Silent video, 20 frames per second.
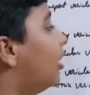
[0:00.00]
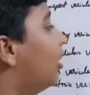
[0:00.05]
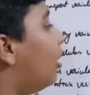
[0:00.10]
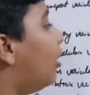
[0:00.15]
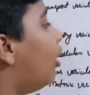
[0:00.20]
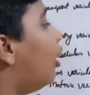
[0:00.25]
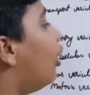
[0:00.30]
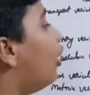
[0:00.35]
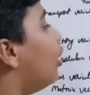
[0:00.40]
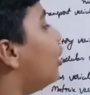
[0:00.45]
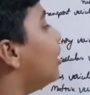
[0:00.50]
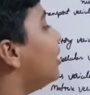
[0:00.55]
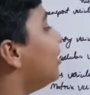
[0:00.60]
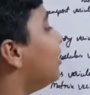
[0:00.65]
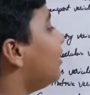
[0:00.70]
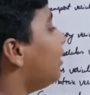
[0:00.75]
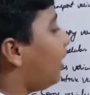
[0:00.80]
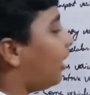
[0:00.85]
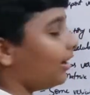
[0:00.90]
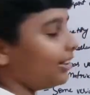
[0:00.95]

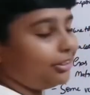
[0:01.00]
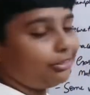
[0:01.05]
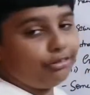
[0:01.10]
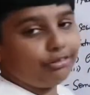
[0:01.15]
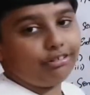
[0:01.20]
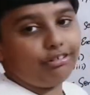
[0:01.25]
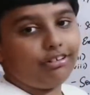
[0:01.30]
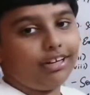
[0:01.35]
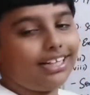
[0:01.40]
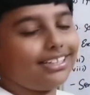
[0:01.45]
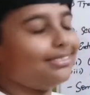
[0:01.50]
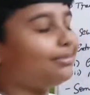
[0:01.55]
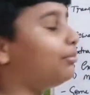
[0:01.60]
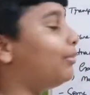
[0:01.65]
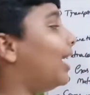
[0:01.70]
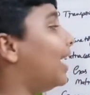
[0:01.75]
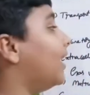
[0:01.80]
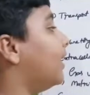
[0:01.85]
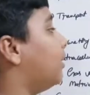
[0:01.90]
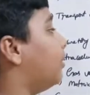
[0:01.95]
or also known as
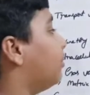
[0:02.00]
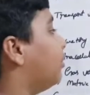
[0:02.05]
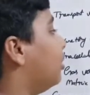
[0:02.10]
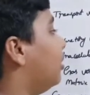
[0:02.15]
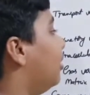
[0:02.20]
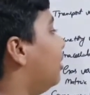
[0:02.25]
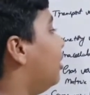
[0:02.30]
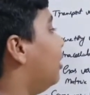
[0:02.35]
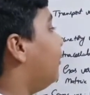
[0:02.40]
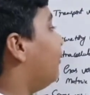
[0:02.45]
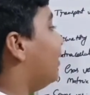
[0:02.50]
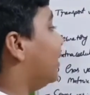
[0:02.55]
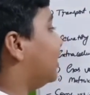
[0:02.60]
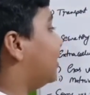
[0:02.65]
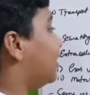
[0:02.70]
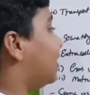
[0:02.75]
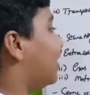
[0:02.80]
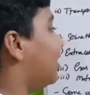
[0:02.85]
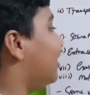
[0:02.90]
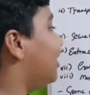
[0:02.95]

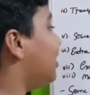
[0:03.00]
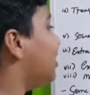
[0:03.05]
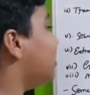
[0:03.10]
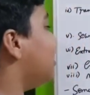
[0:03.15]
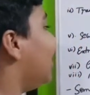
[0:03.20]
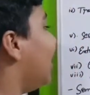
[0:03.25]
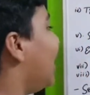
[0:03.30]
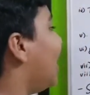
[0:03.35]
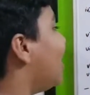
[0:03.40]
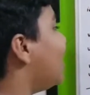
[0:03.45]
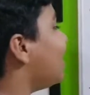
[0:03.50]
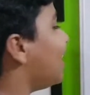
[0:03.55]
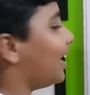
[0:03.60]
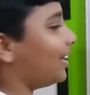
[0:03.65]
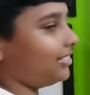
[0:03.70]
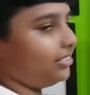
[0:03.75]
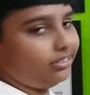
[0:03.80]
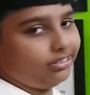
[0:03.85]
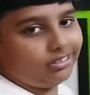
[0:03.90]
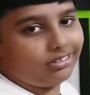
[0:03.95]
microvesicles, and
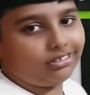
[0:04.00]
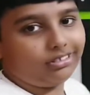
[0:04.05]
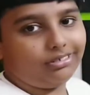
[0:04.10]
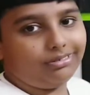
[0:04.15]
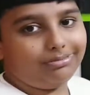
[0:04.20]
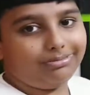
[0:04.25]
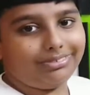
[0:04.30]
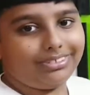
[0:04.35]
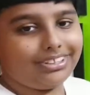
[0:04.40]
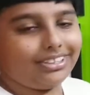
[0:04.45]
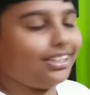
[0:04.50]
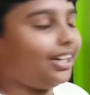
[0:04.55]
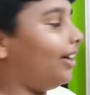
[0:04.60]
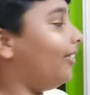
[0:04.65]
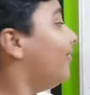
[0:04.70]
exosomes. Yeah.